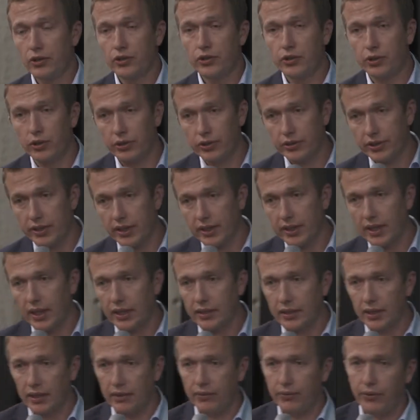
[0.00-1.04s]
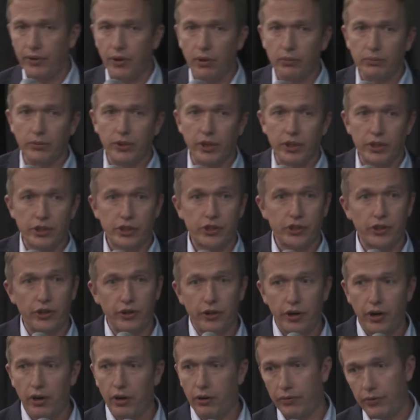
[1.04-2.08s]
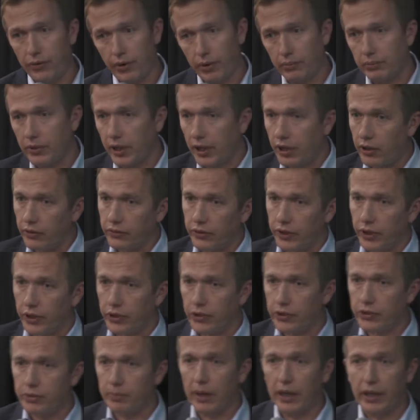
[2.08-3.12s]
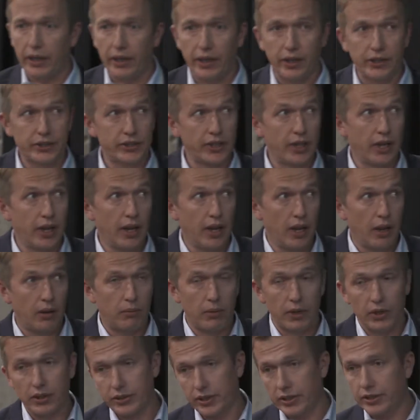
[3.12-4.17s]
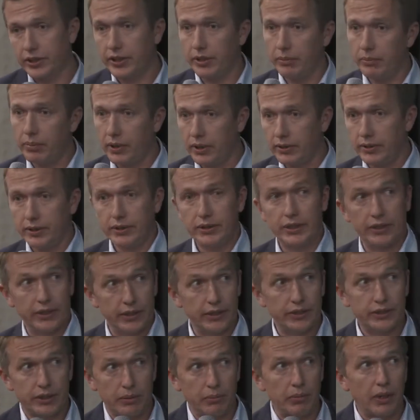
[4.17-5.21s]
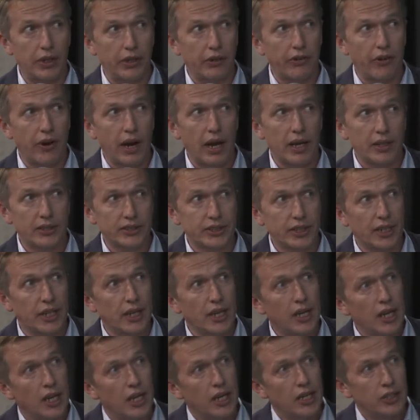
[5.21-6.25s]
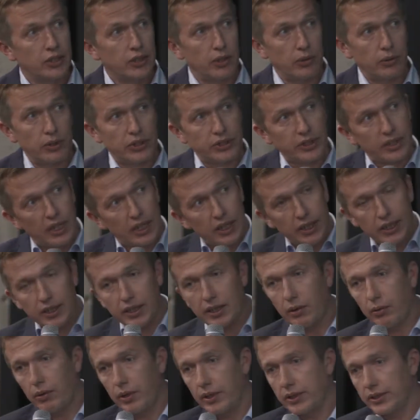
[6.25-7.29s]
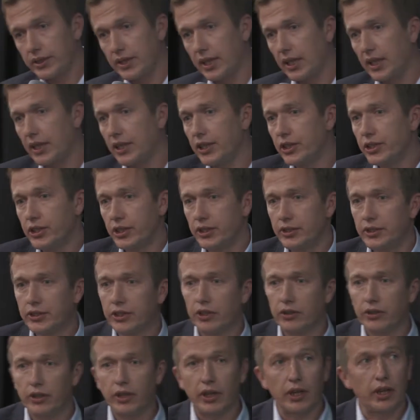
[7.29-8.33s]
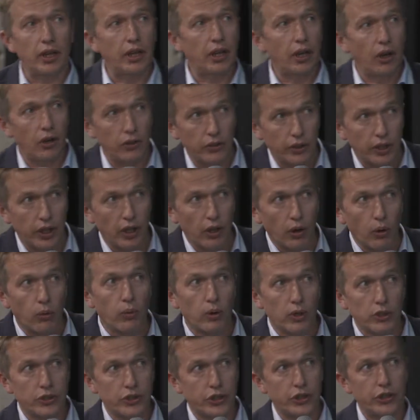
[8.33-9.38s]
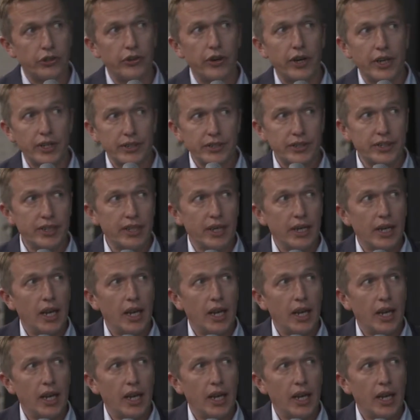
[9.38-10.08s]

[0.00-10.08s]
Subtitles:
source the data from the shearer or from the continuous miners, because it simply cracks. So we started our installations on the long wall shearers.